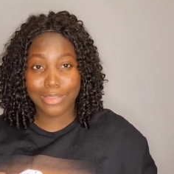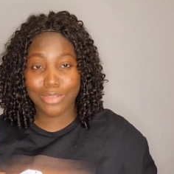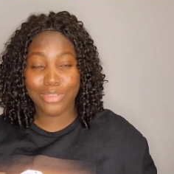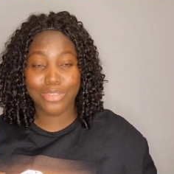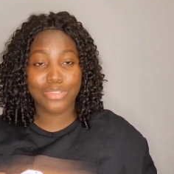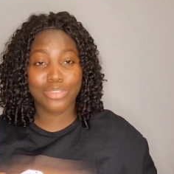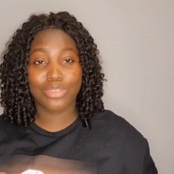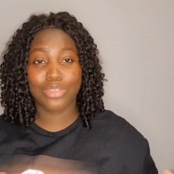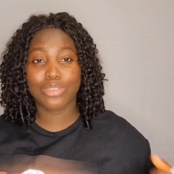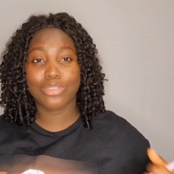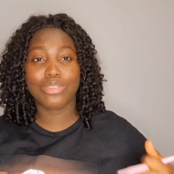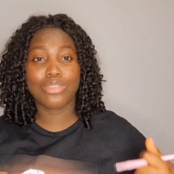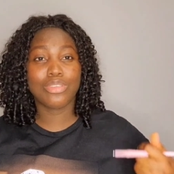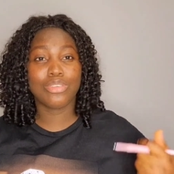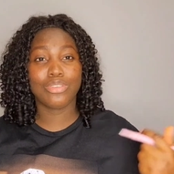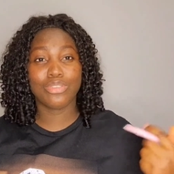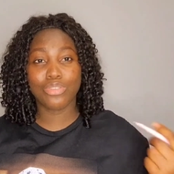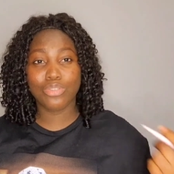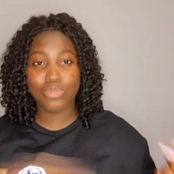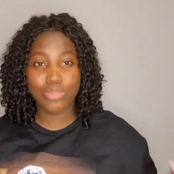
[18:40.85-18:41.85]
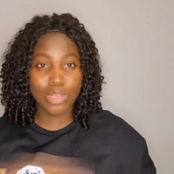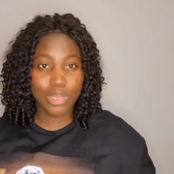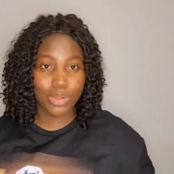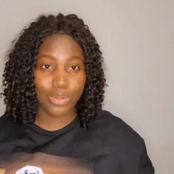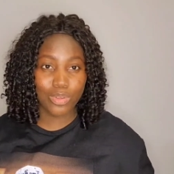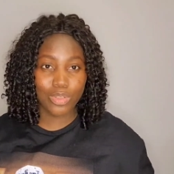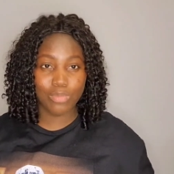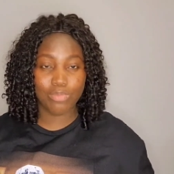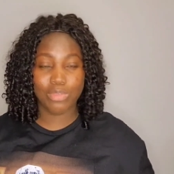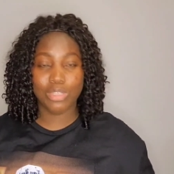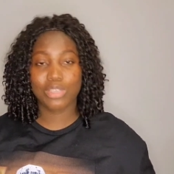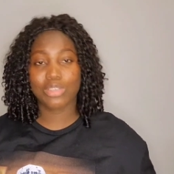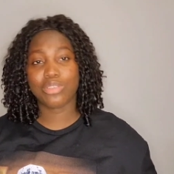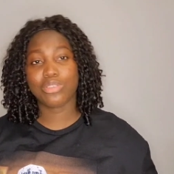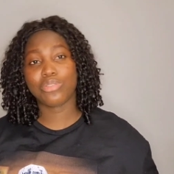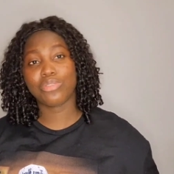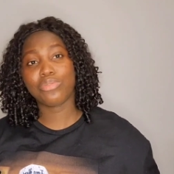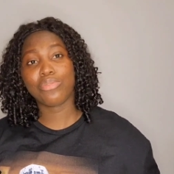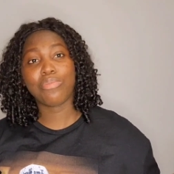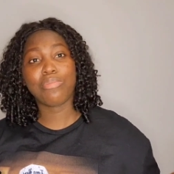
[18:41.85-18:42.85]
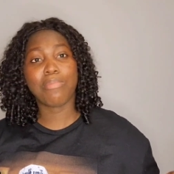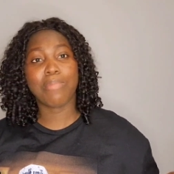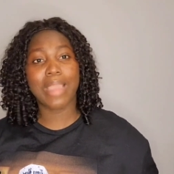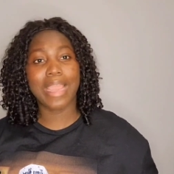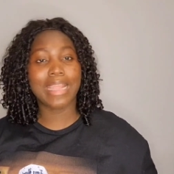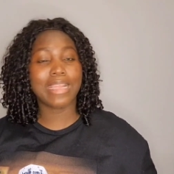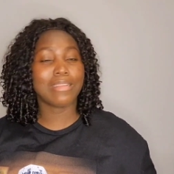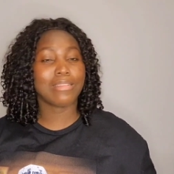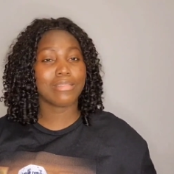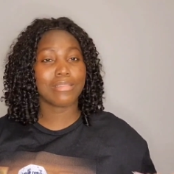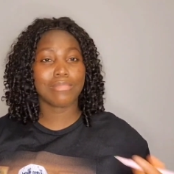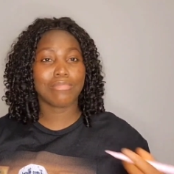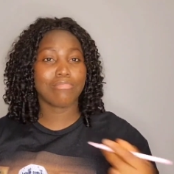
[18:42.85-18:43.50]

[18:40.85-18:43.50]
not just you alone, because you might